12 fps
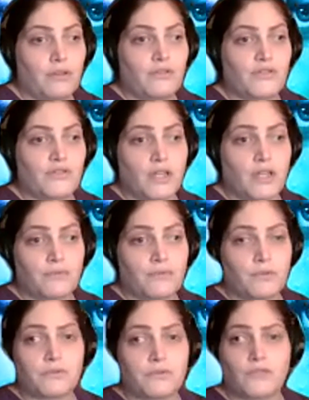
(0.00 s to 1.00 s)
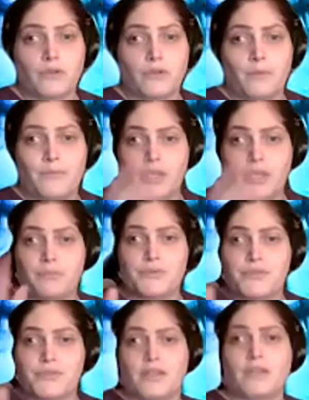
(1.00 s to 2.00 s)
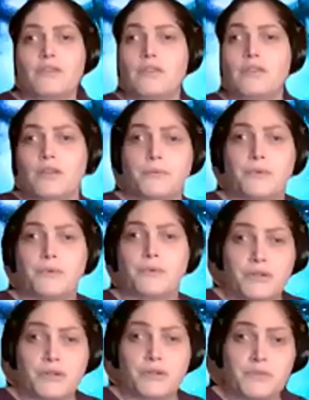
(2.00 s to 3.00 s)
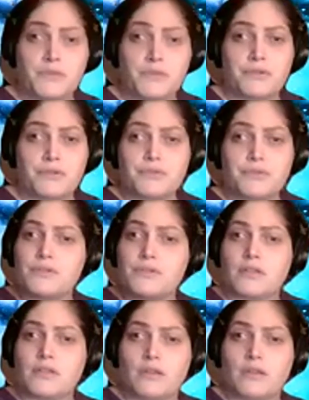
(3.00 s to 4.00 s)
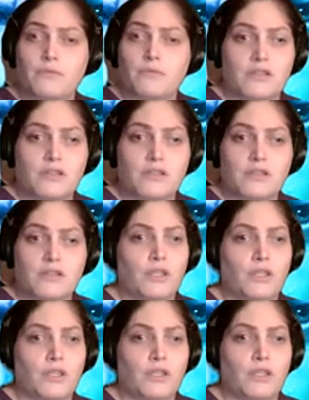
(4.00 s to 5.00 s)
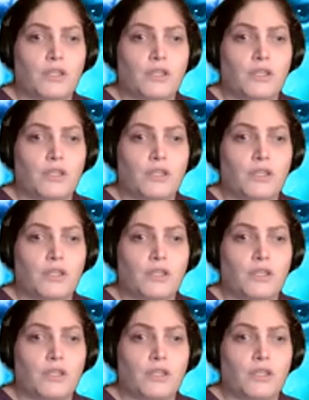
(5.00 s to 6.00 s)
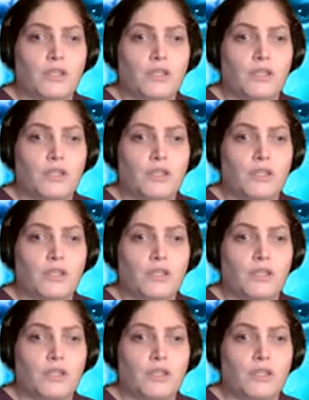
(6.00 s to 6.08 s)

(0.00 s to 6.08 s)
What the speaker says: several different people said that there were whispers in this video that I done.